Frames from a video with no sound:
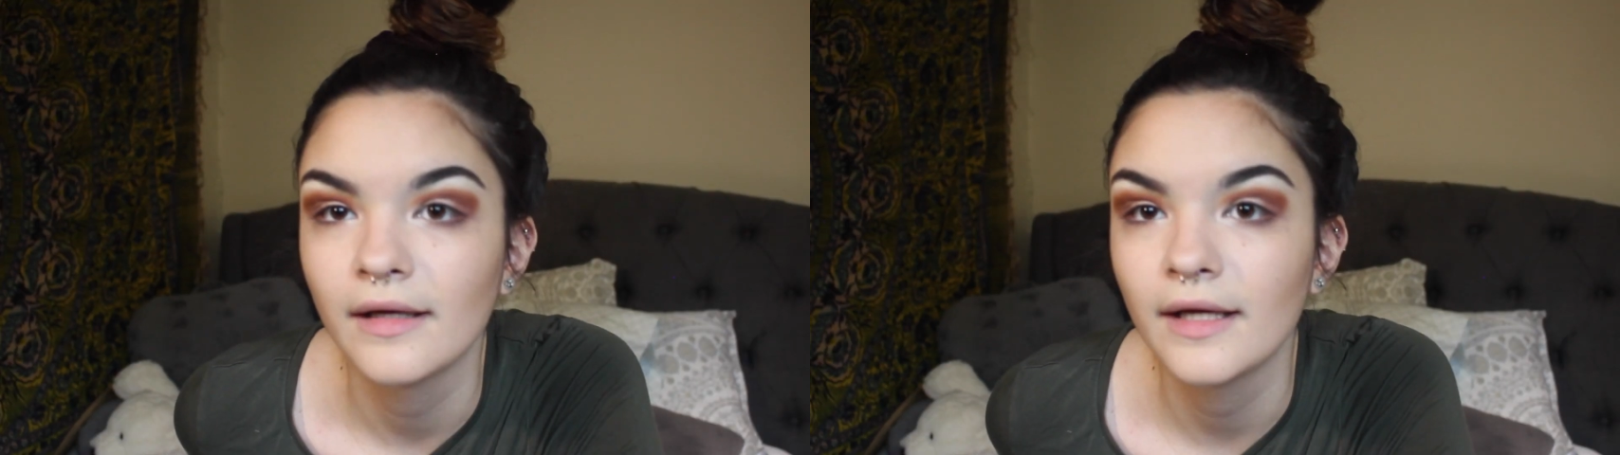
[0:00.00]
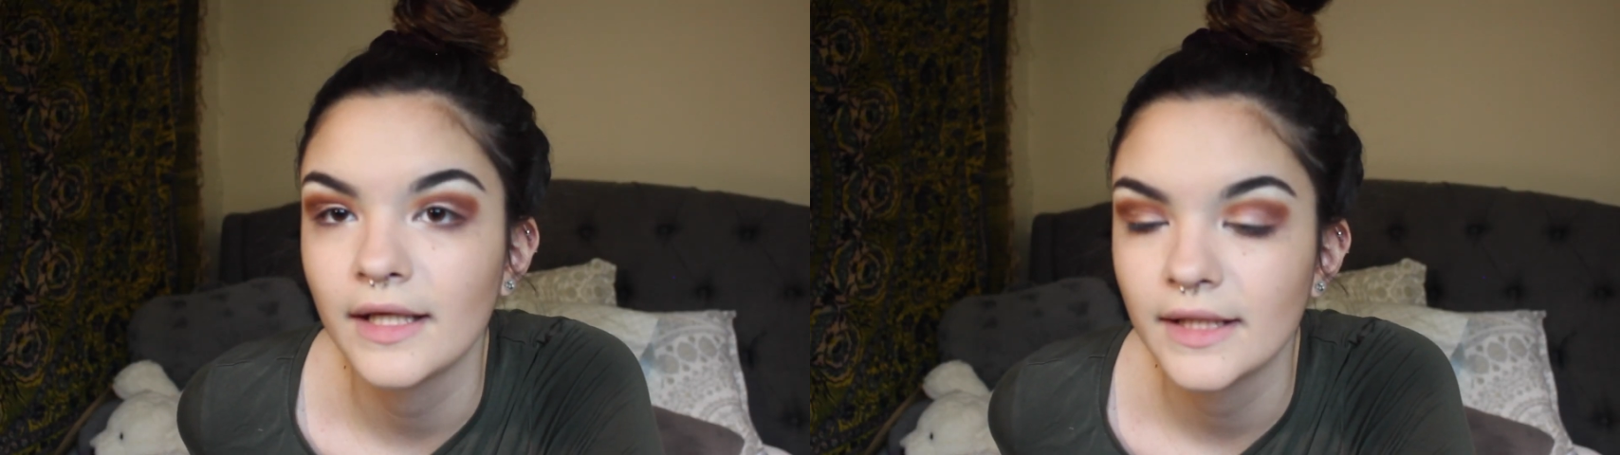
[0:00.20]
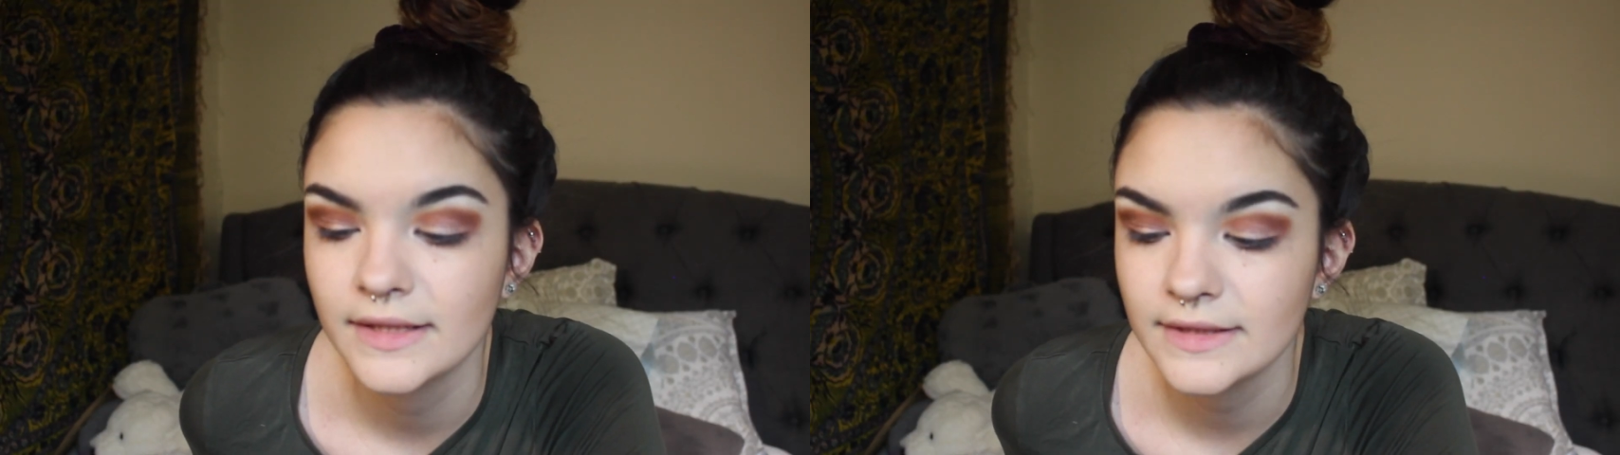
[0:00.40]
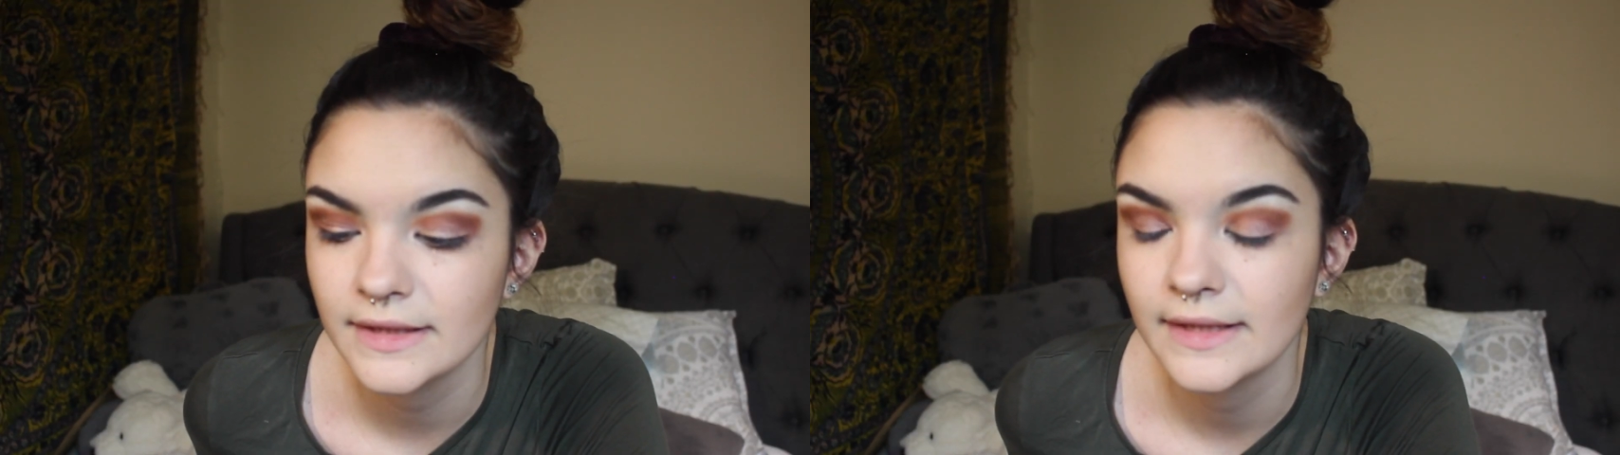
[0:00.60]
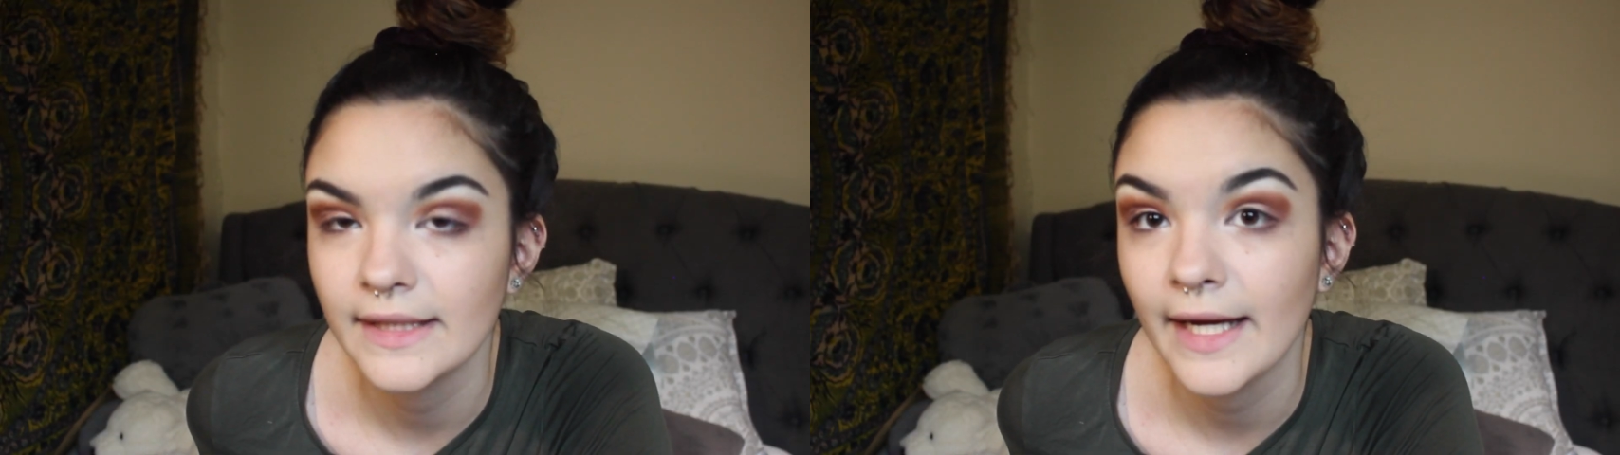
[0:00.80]
And
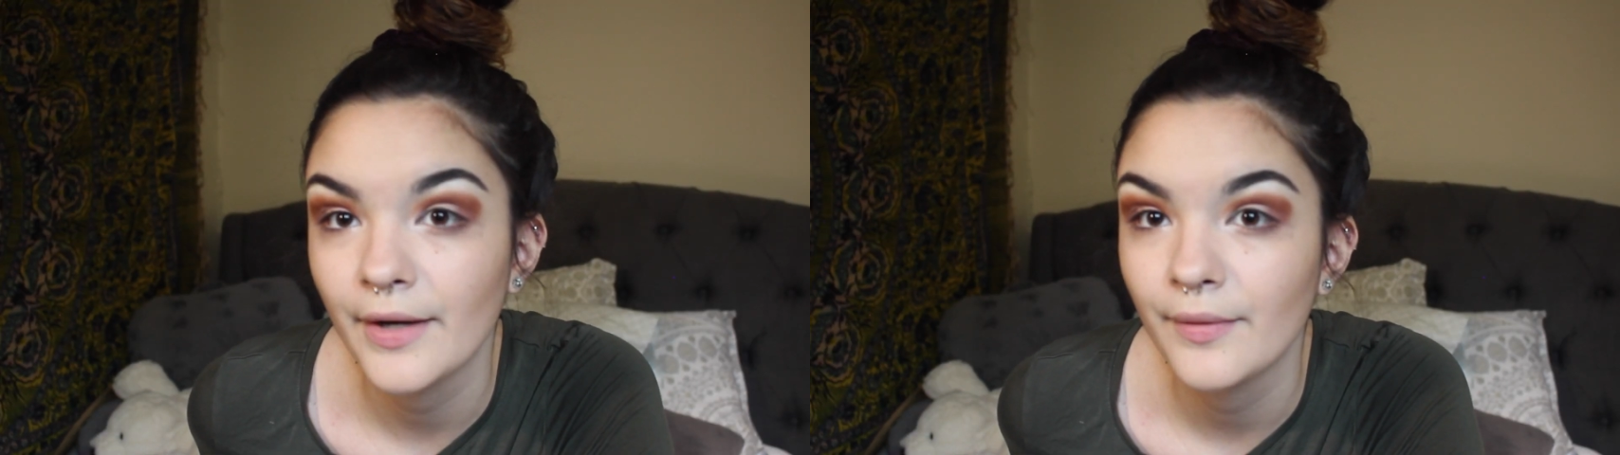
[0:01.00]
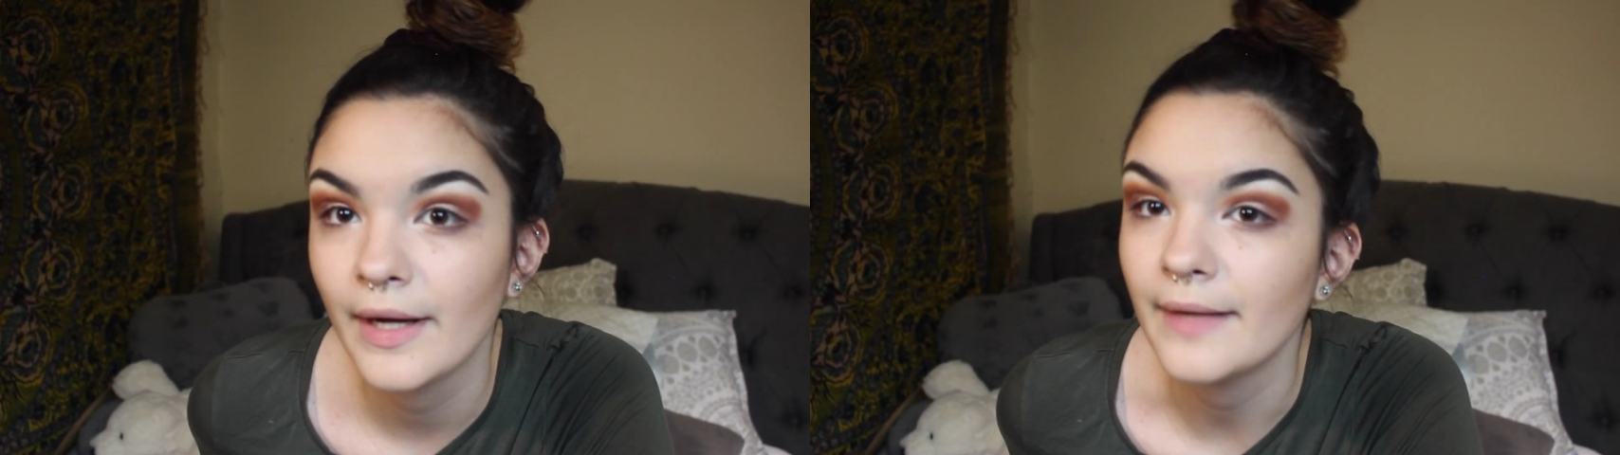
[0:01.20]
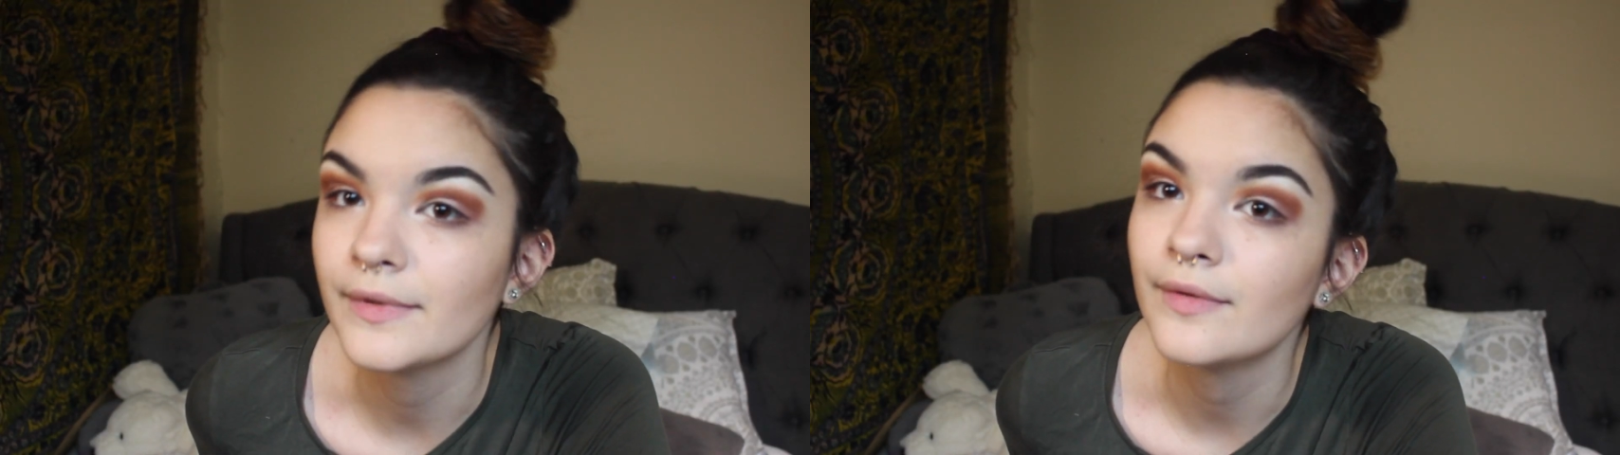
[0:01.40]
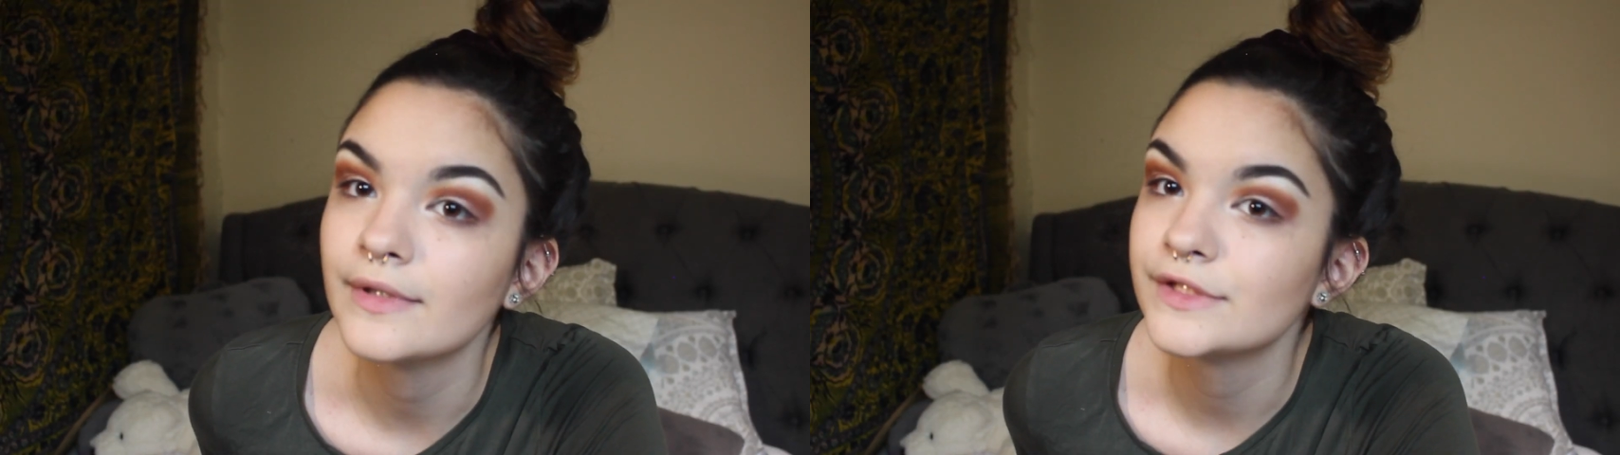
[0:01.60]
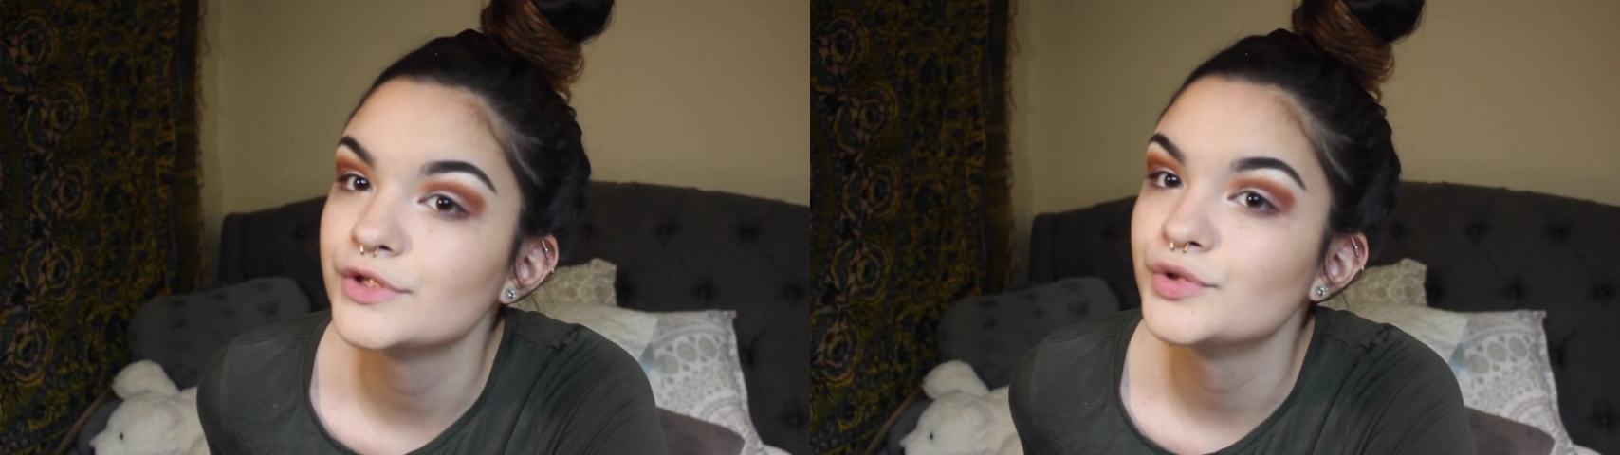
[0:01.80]
now I'm
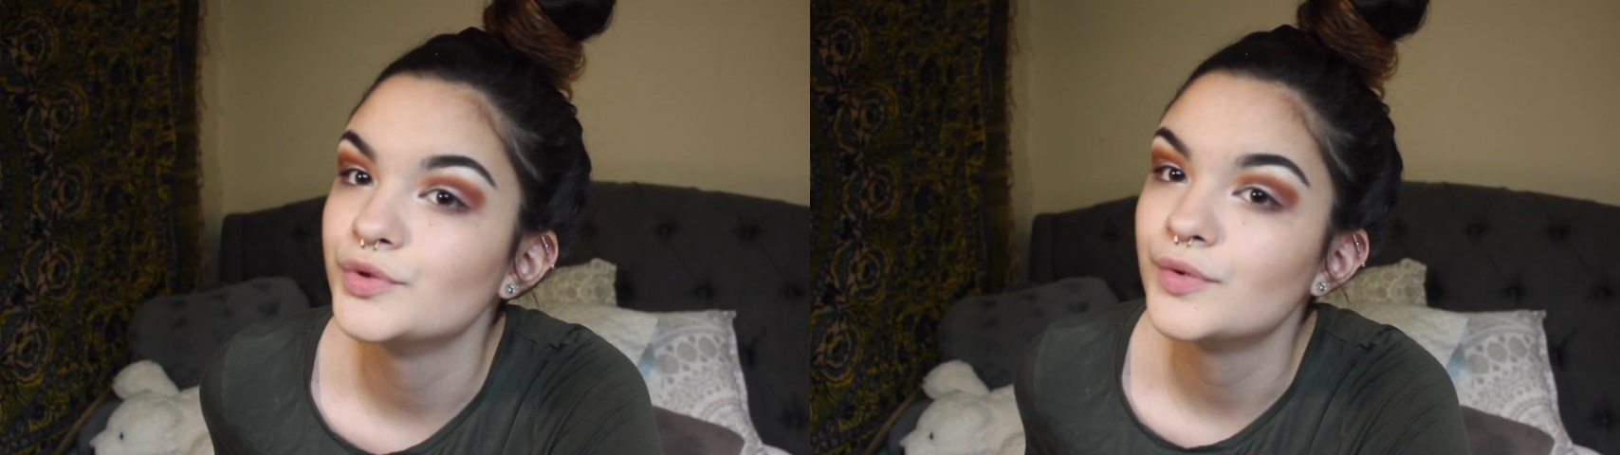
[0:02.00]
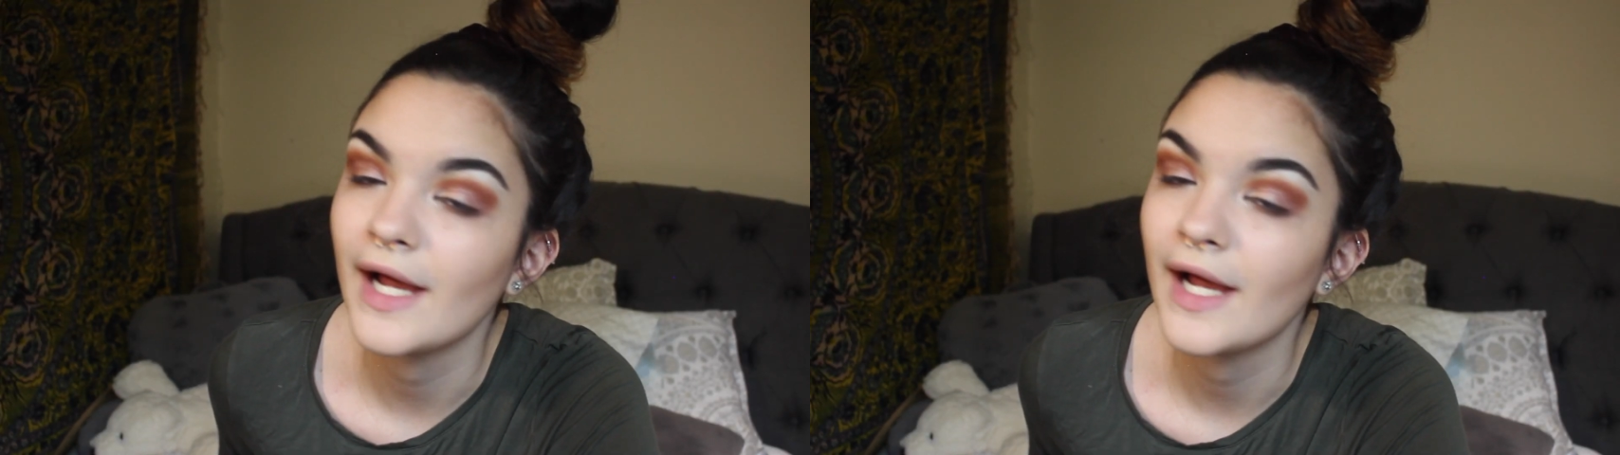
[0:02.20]
going to